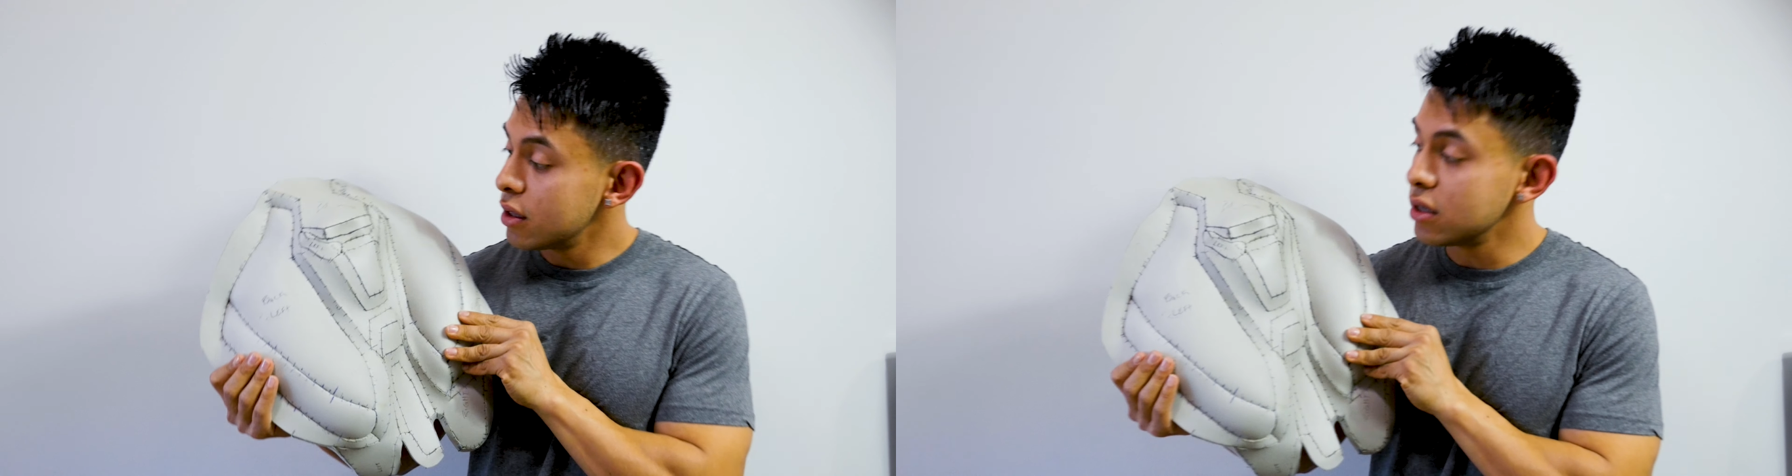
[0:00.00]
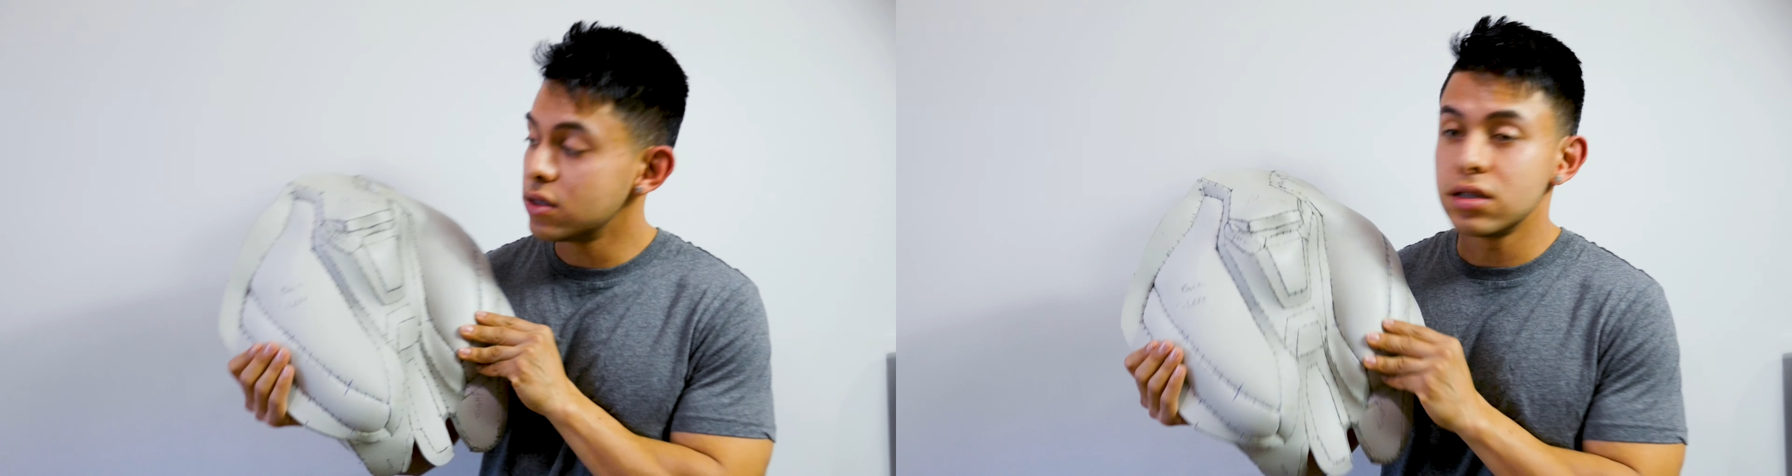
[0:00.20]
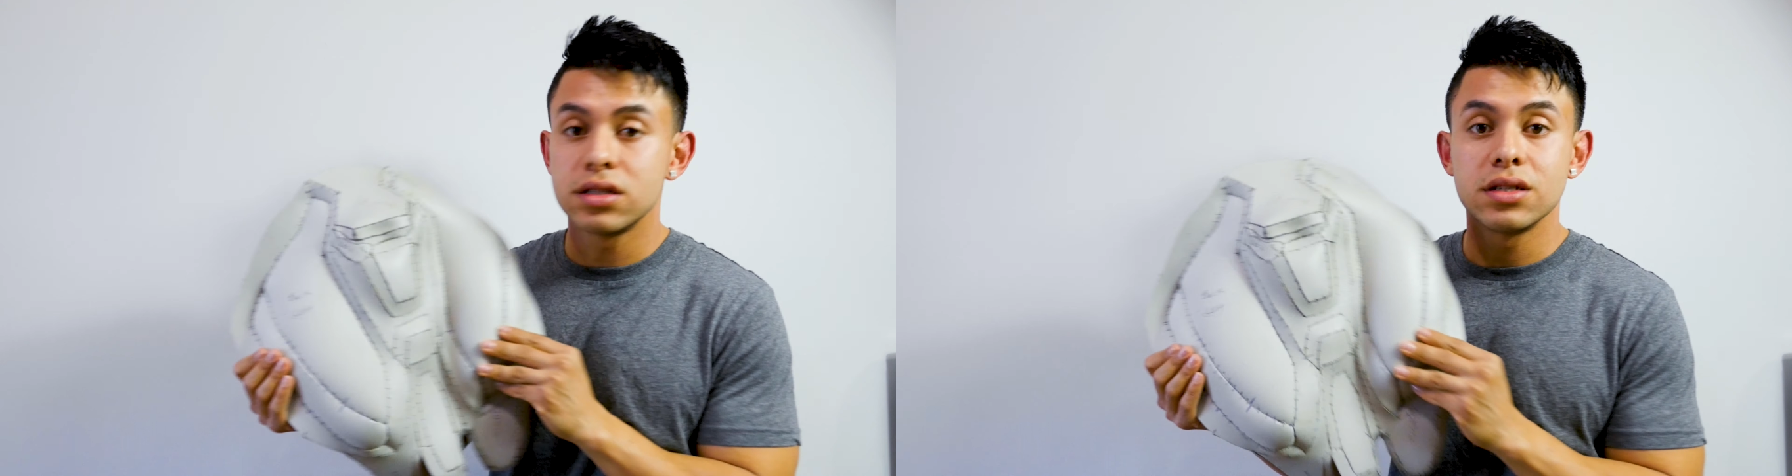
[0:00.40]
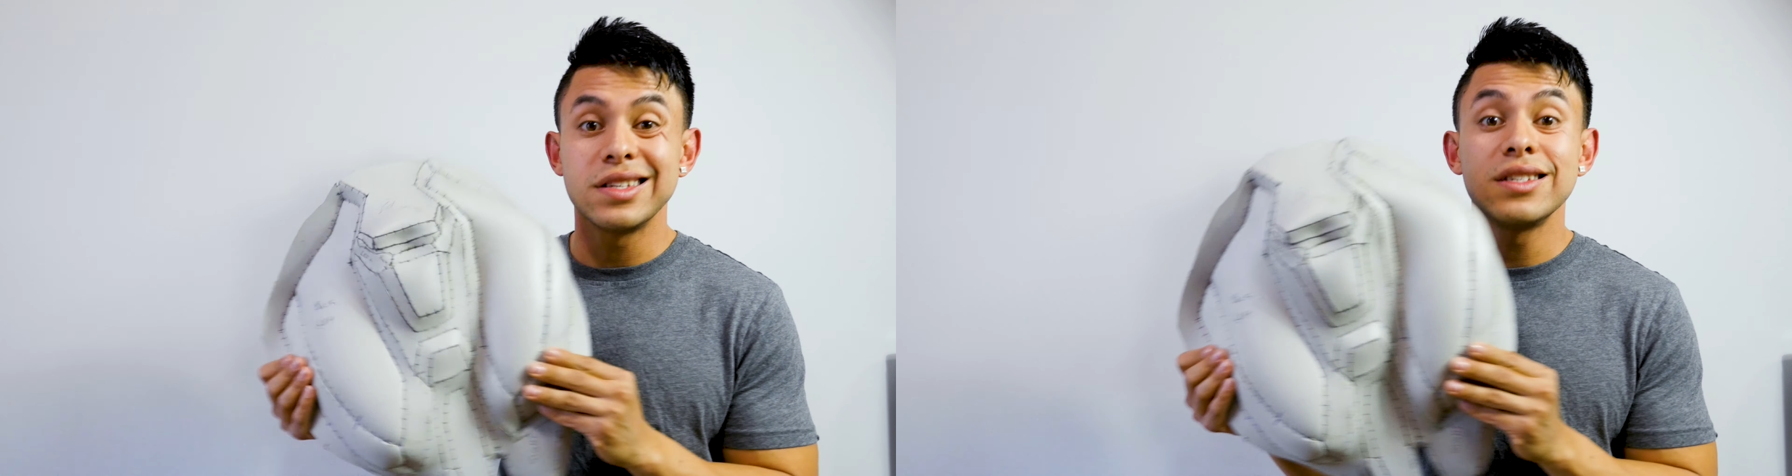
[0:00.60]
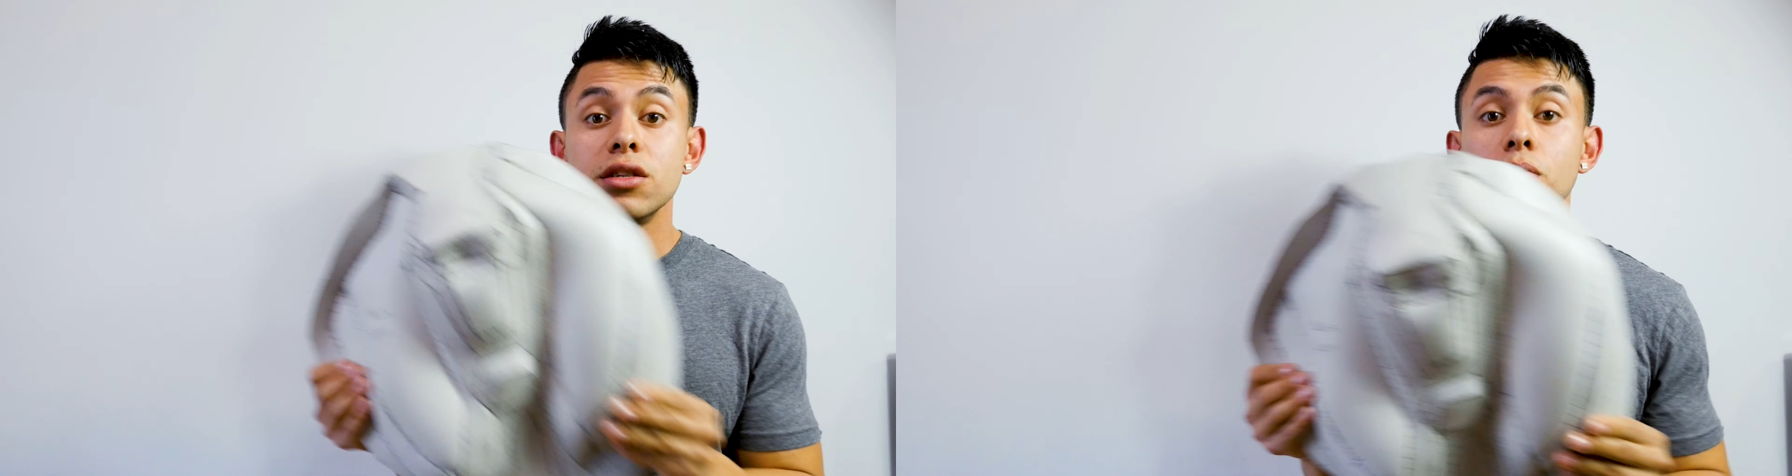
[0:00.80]
this
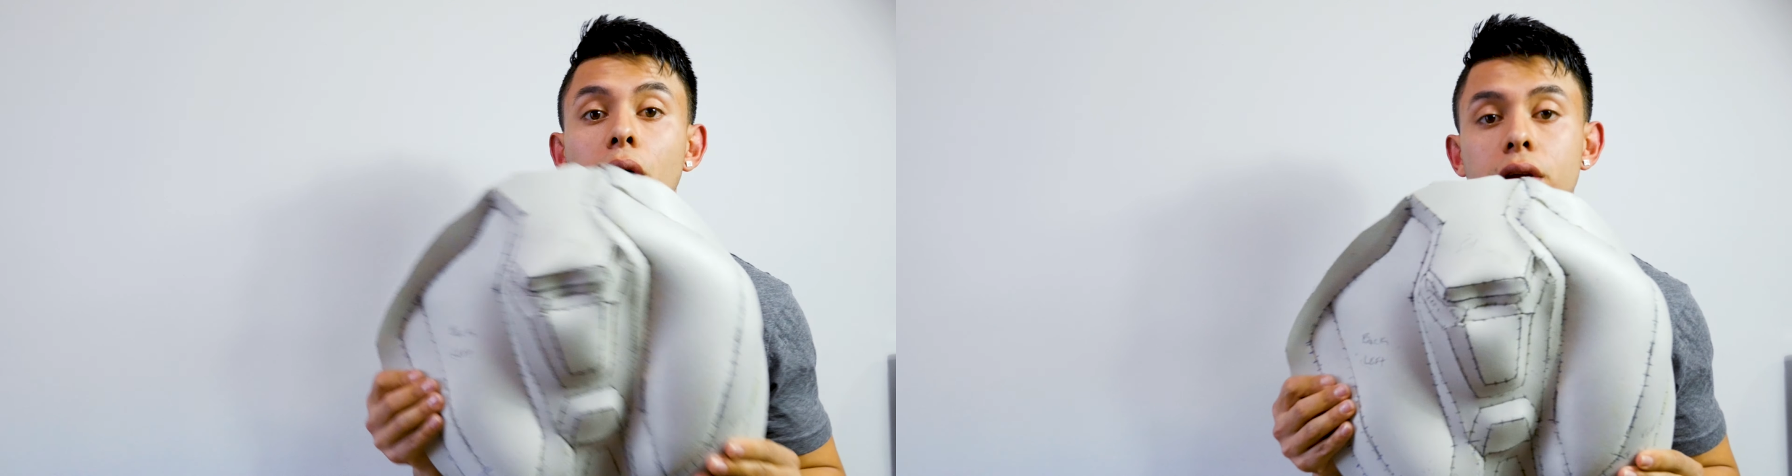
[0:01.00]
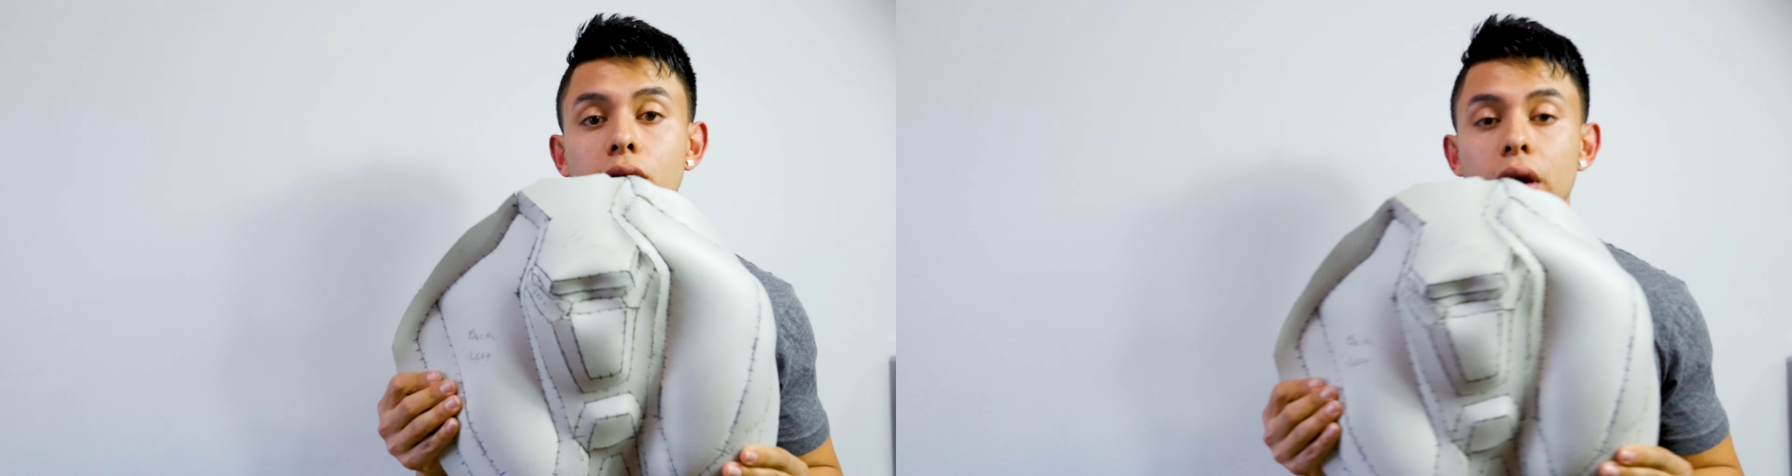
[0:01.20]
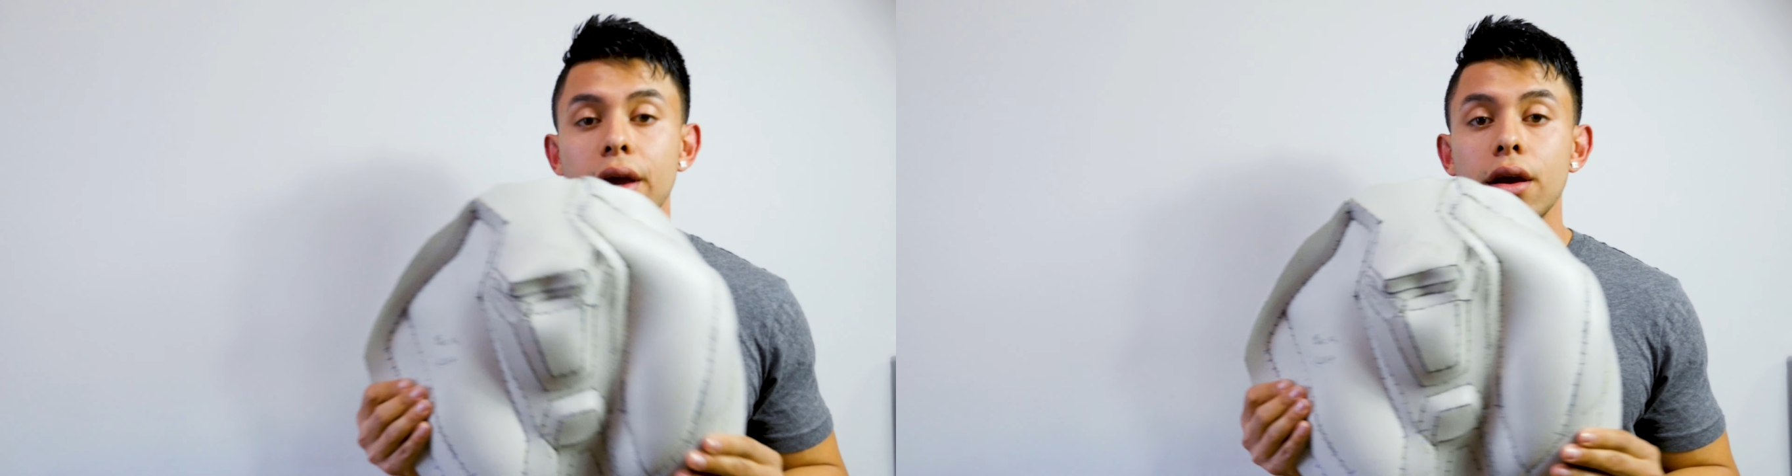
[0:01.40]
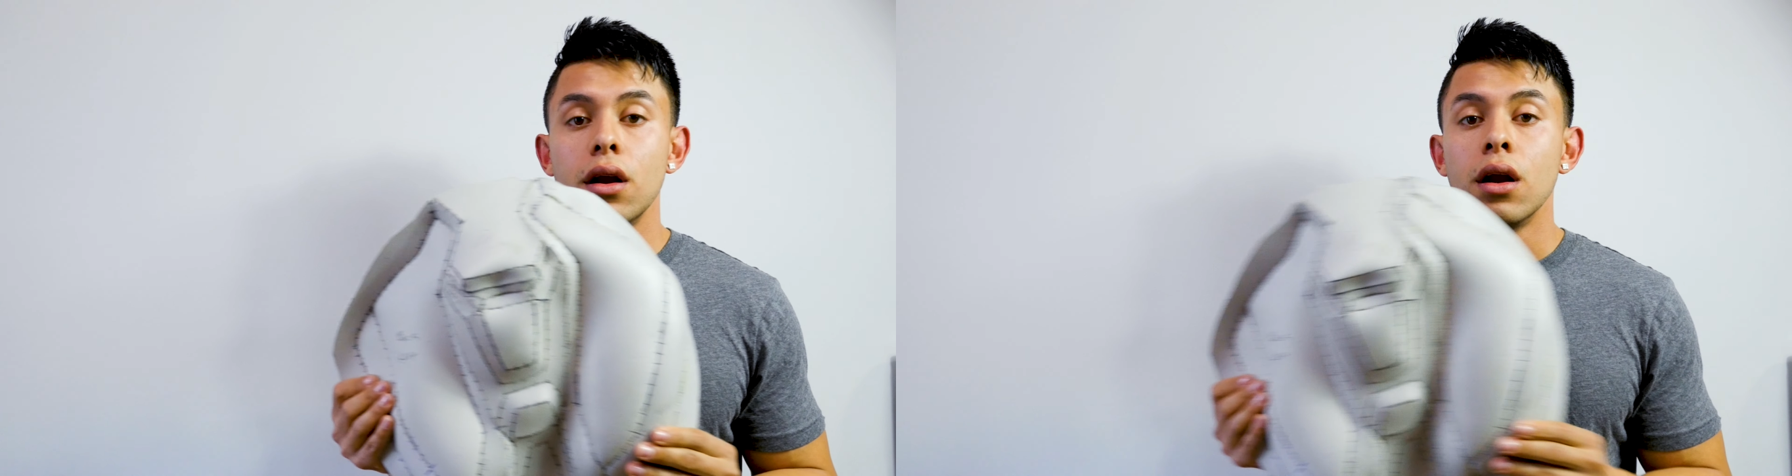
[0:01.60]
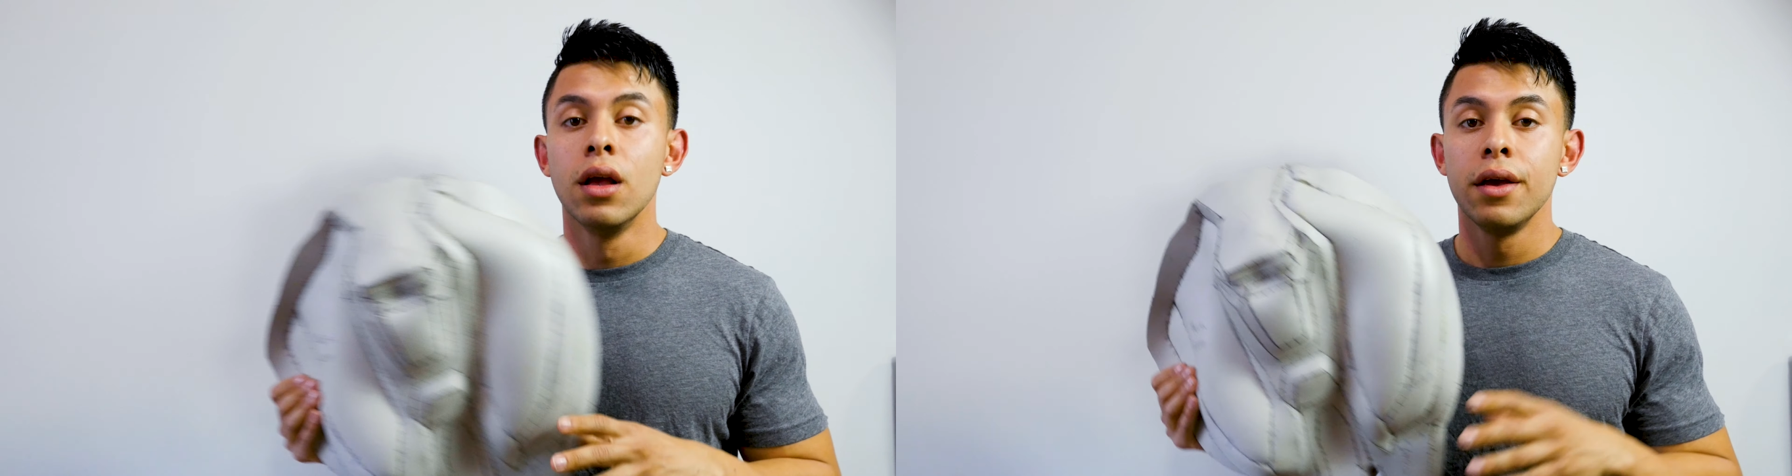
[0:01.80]
is money right here.